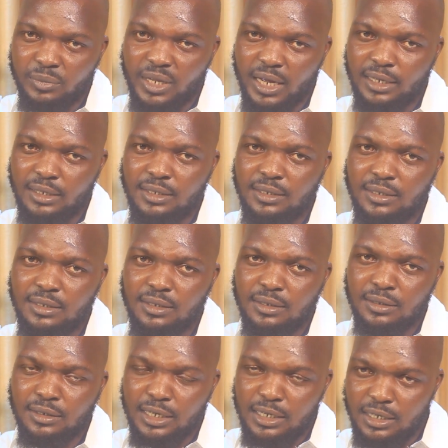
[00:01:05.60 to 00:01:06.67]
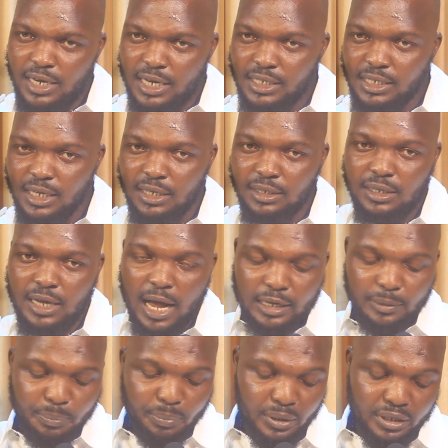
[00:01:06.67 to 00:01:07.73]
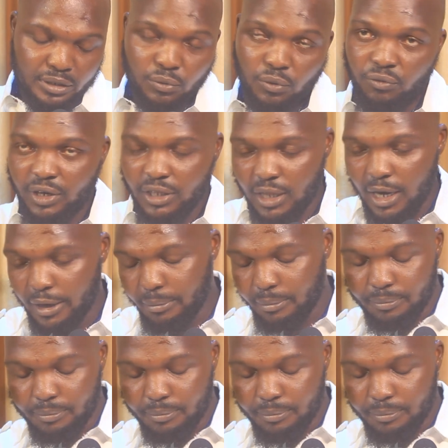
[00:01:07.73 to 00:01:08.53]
that the ESN had played over time.